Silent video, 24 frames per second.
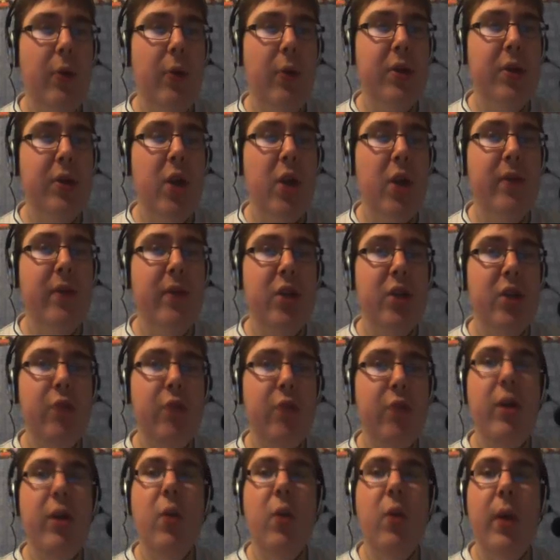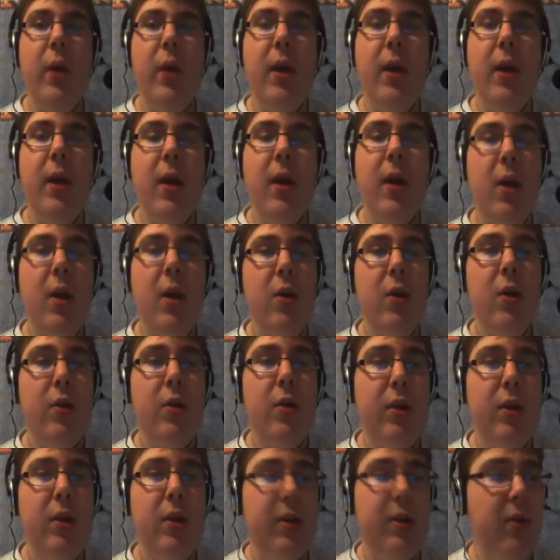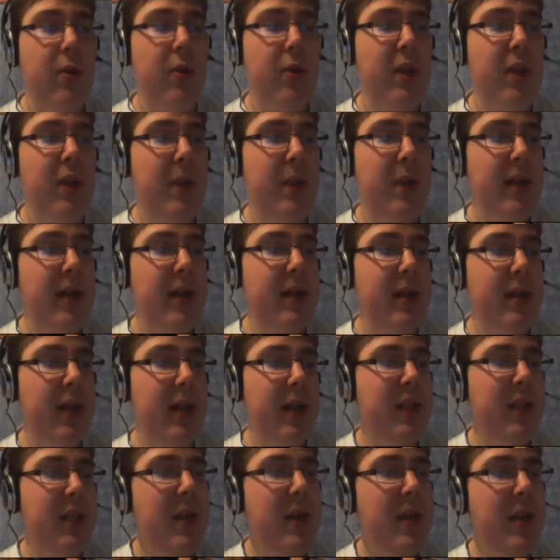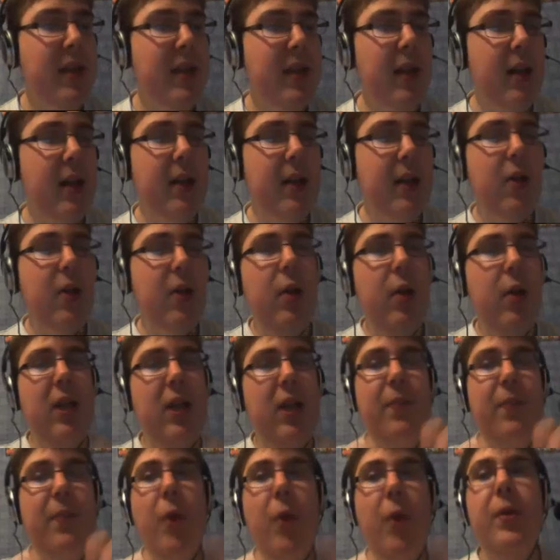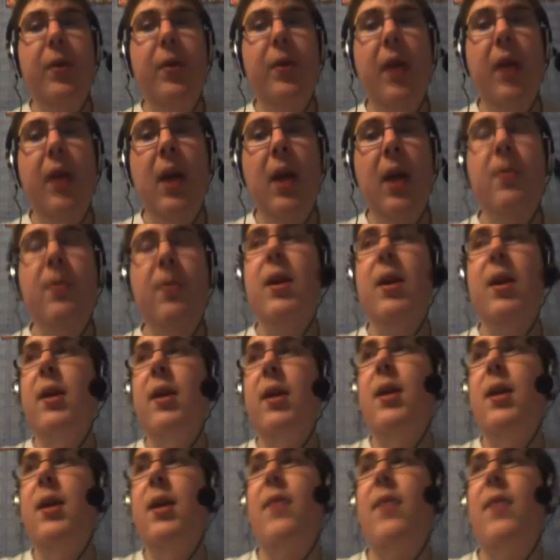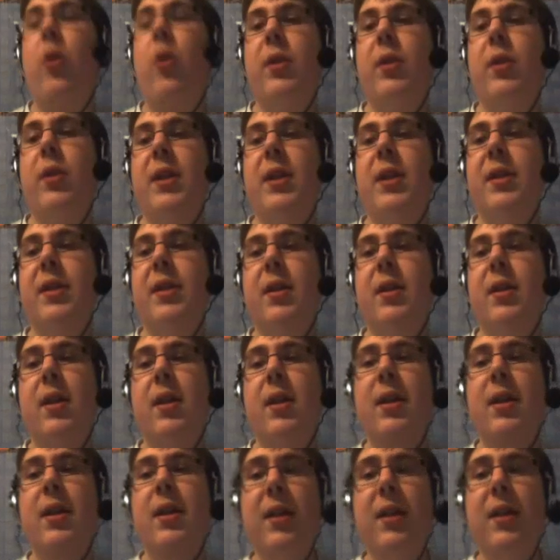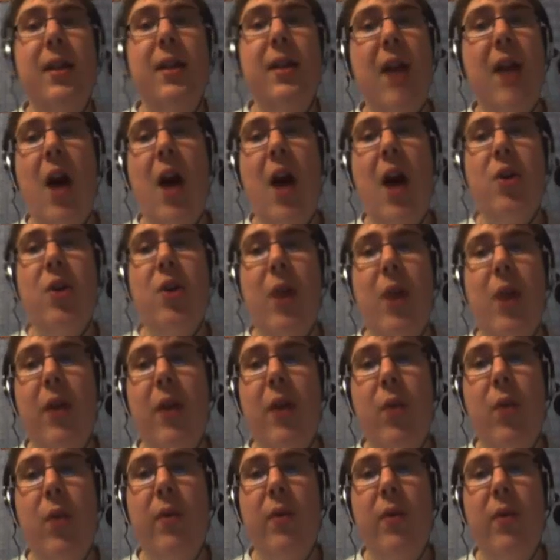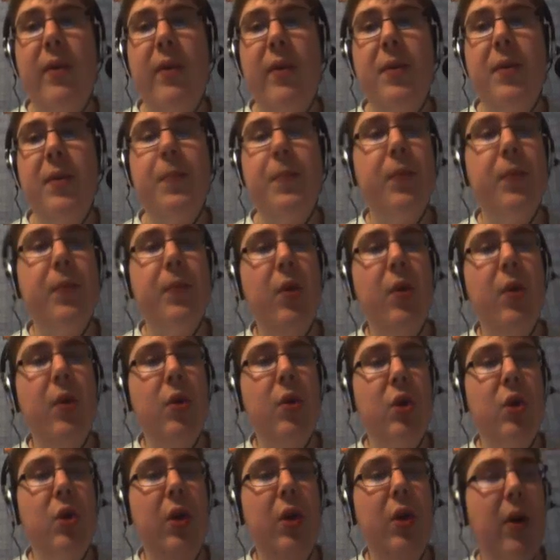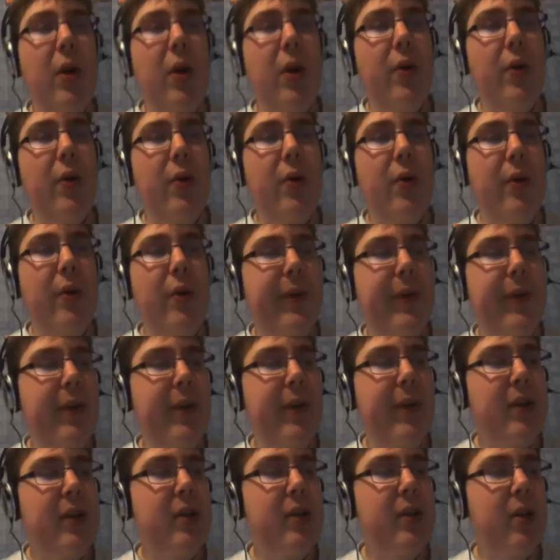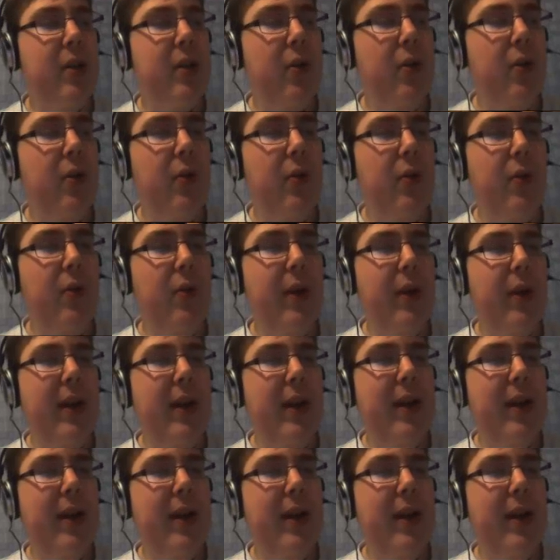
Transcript: to get on the server straight away. So it's basically like, oh, like you bought the game, yeah, you've got the disc, you can't do anything with it. So unless